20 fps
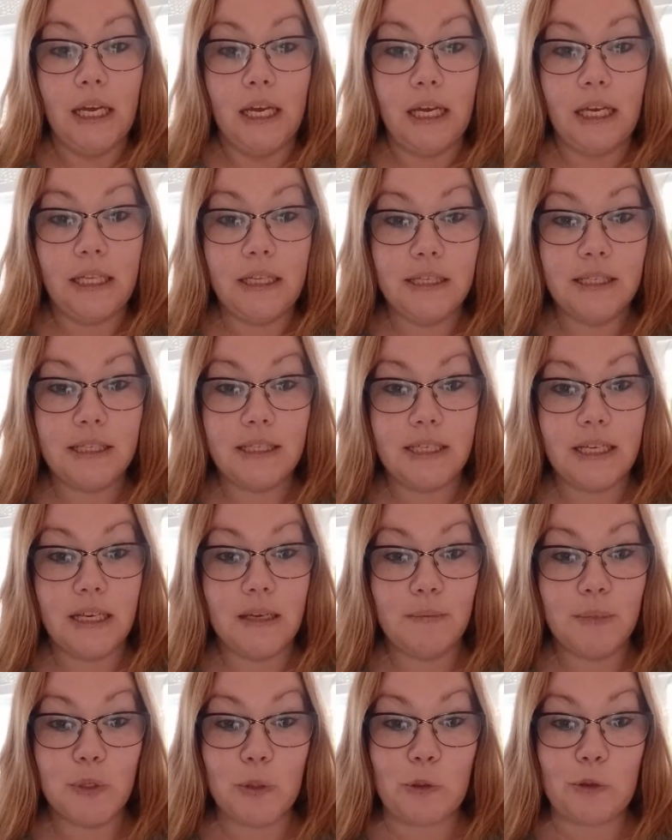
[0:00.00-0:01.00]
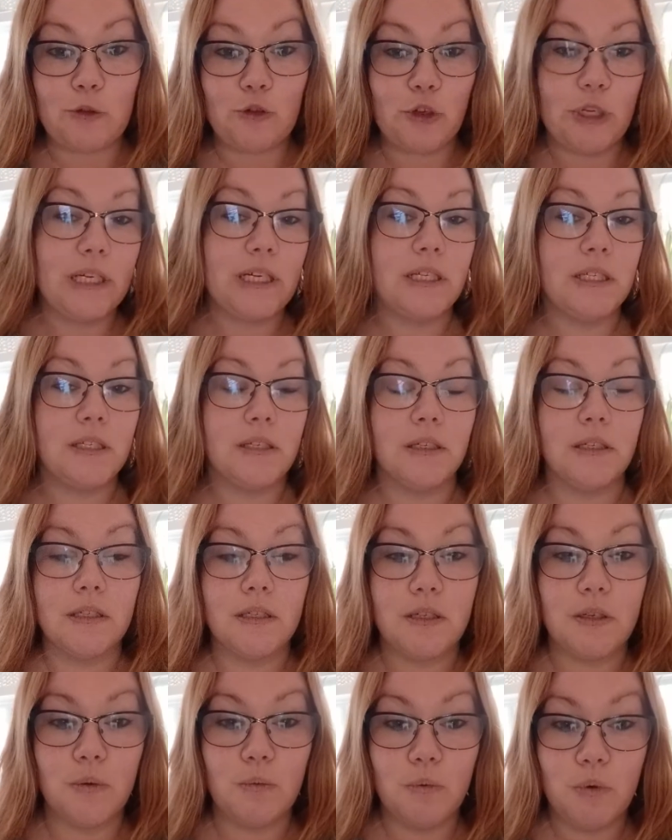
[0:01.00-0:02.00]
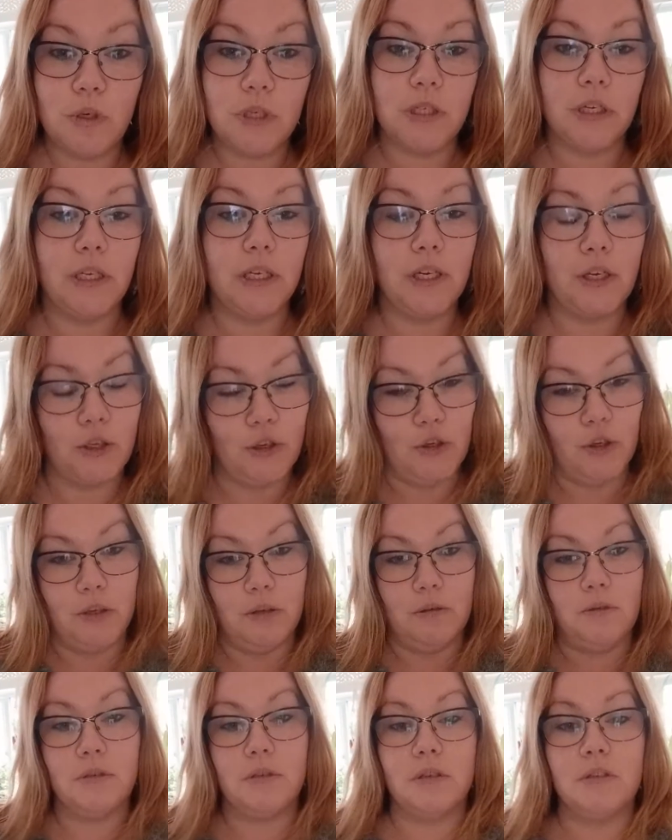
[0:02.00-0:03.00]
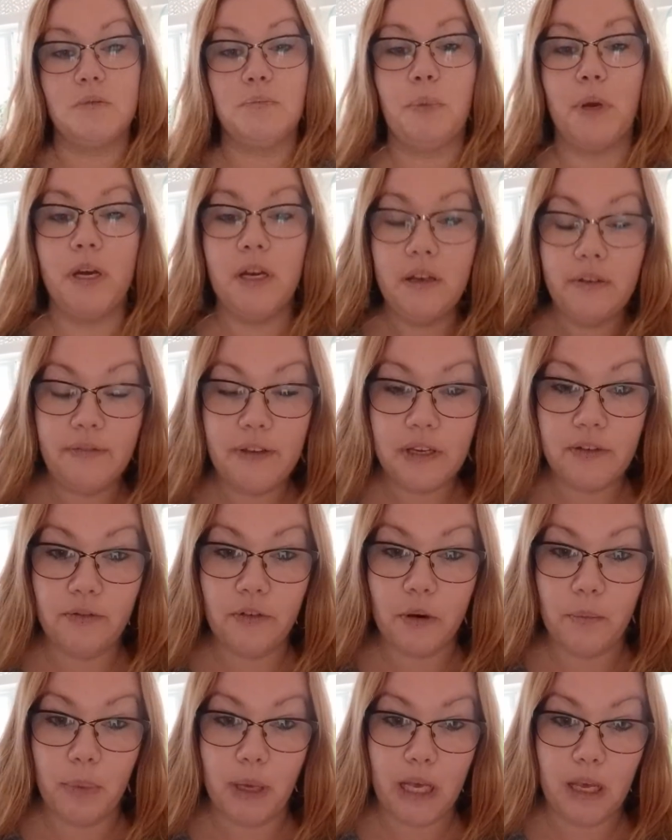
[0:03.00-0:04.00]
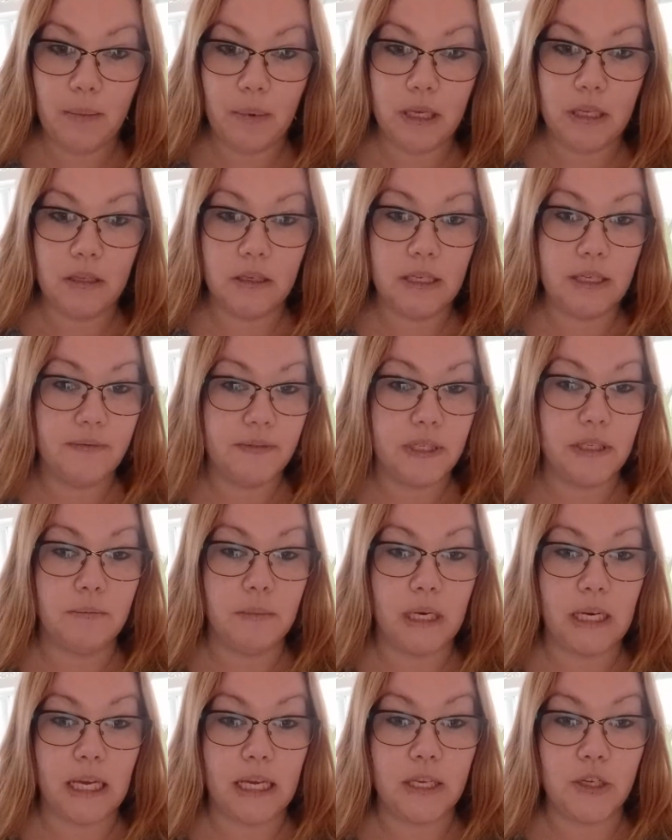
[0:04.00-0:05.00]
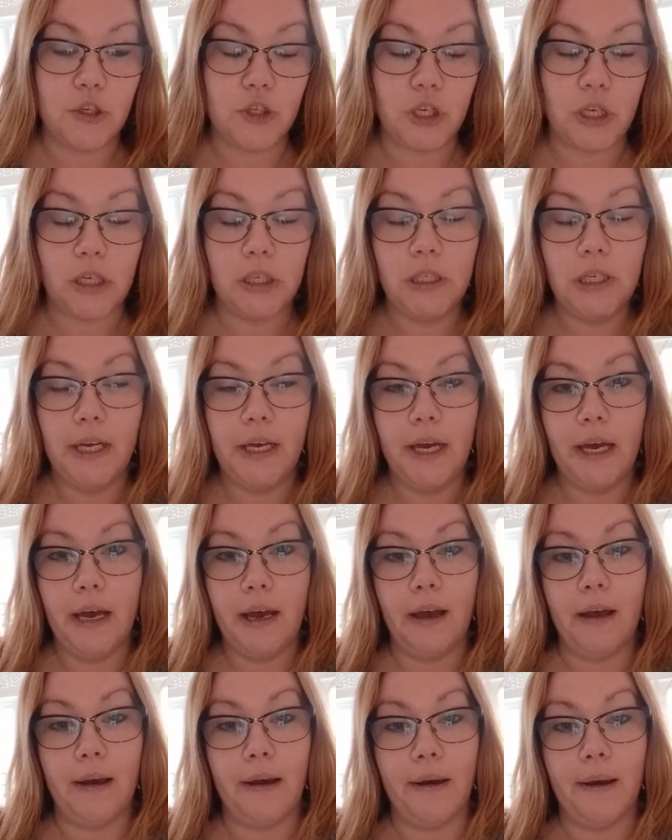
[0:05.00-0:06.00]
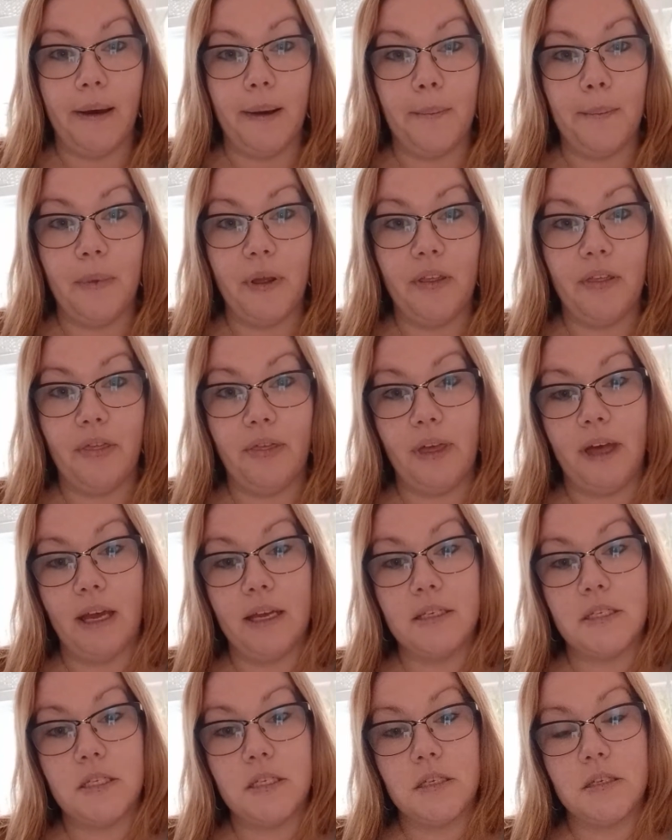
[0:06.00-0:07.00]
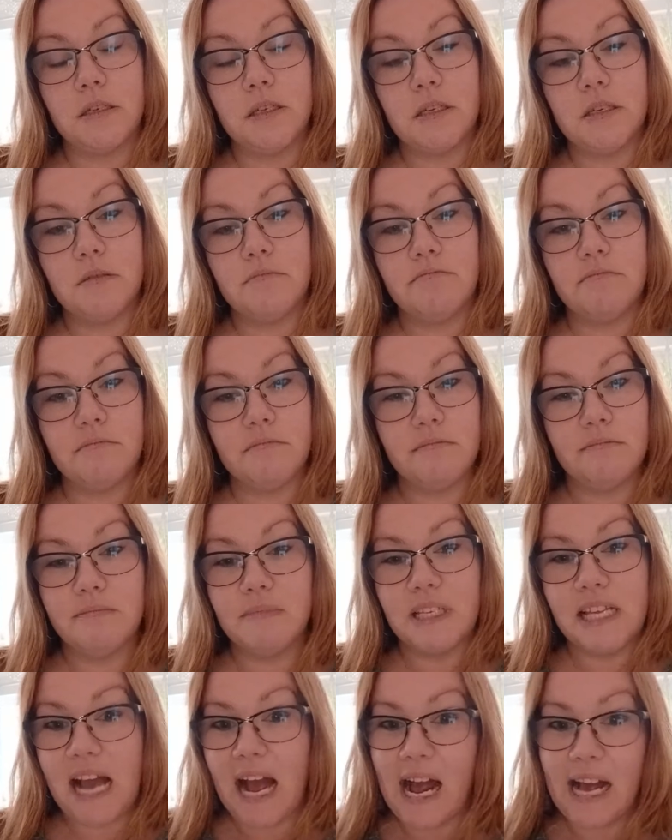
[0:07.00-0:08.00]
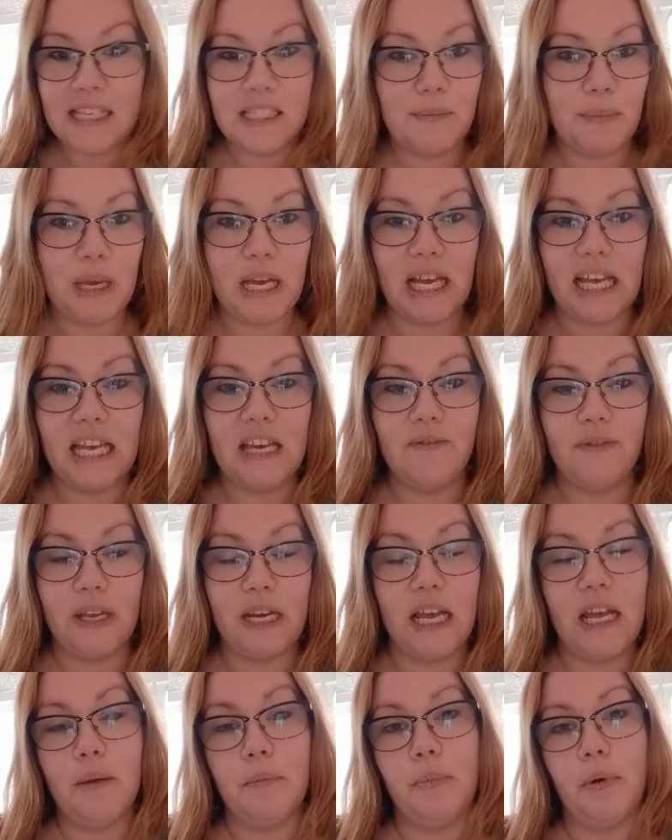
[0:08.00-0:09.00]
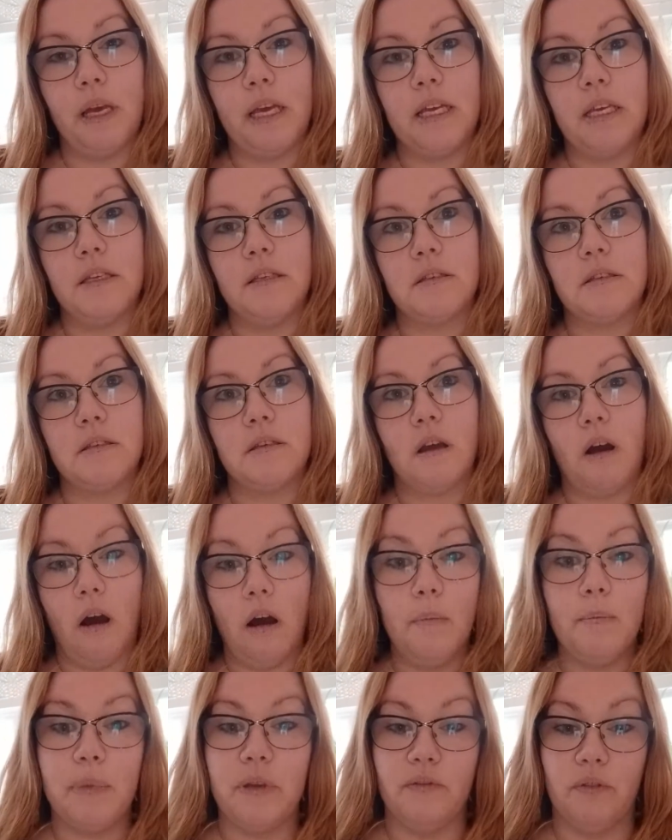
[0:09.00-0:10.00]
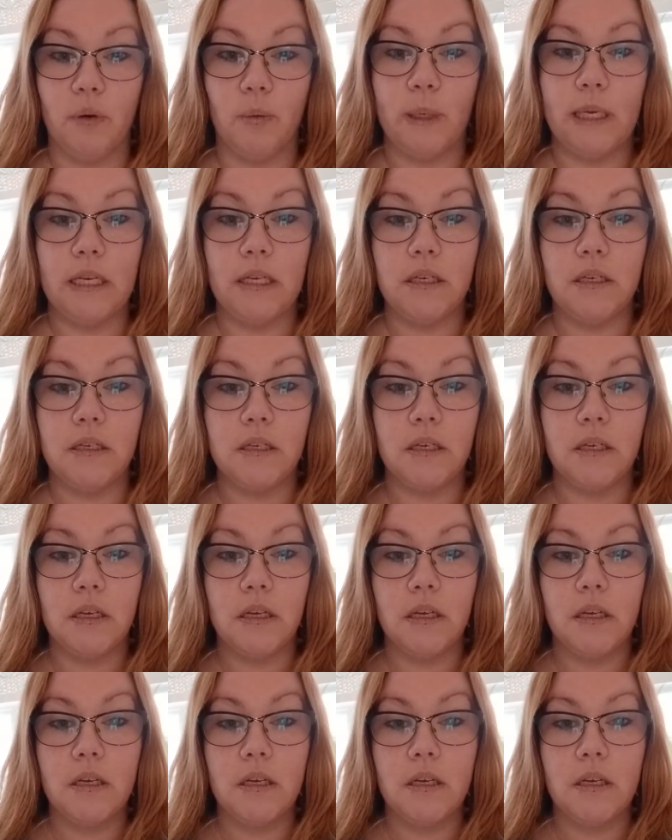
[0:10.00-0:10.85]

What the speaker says: hints, tips or tricks as to what I can use that's perfect for a baby that lives in Malaysia, that has a bit of give in it but is, can't be ruined